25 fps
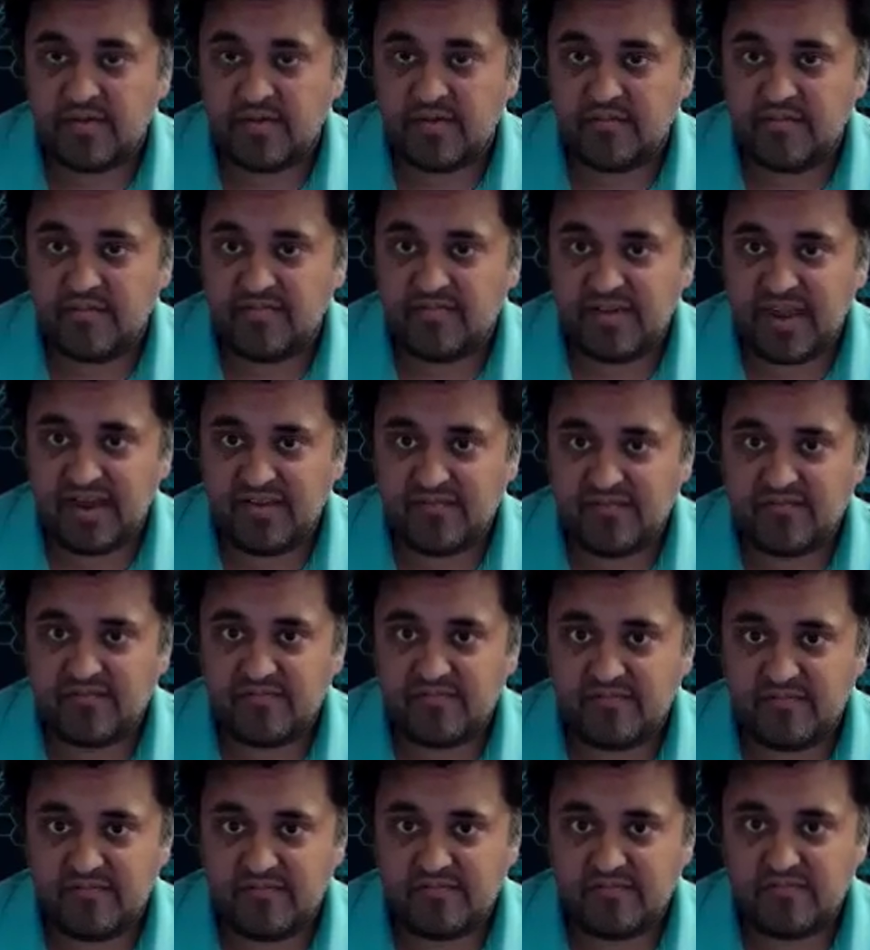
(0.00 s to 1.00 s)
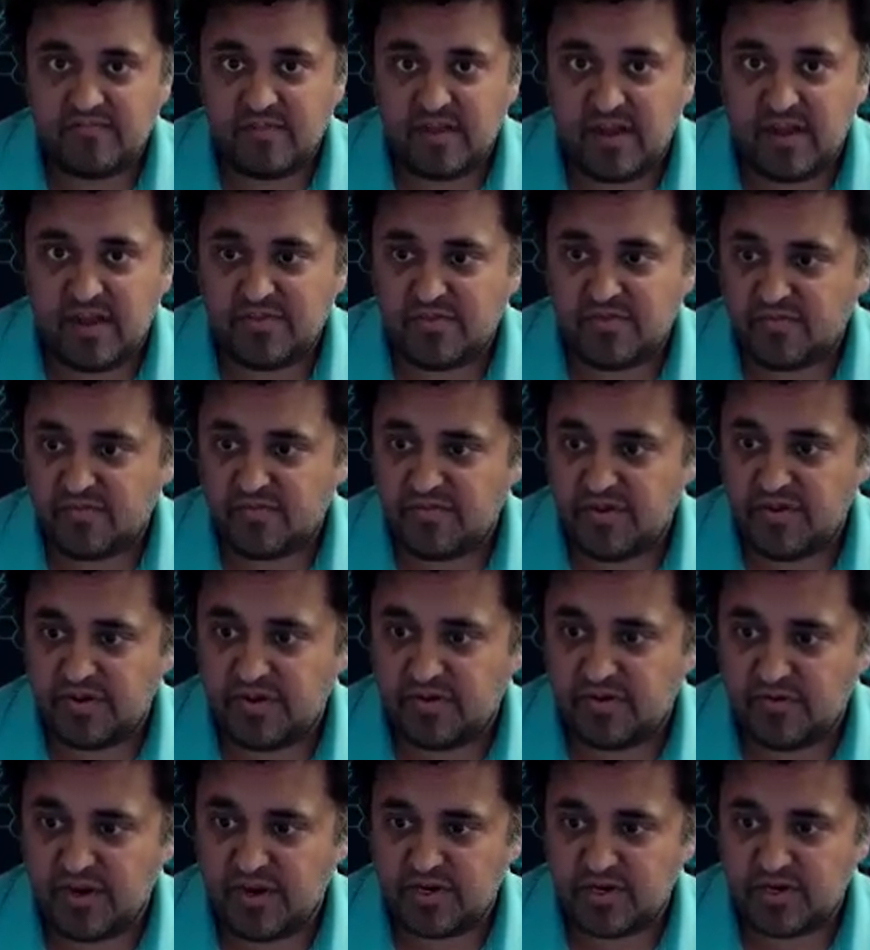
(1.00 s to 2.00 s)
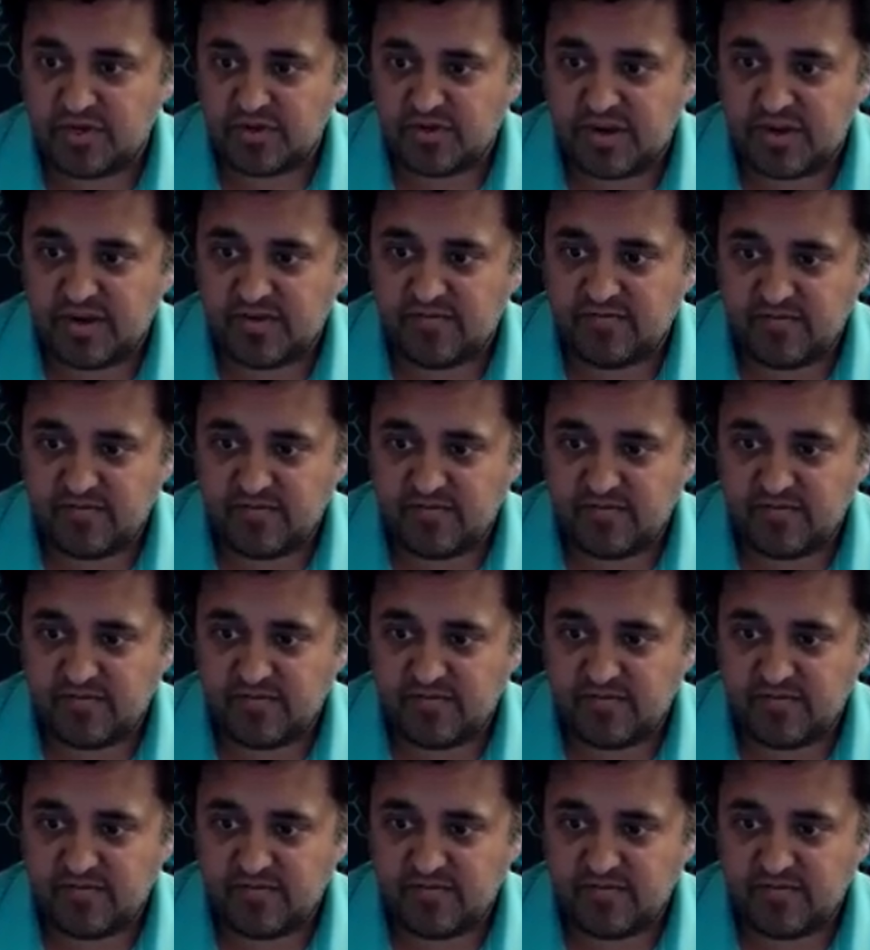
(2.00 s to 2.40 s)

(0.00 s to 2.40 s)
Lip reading: we've kind of gone through a few iterations, right?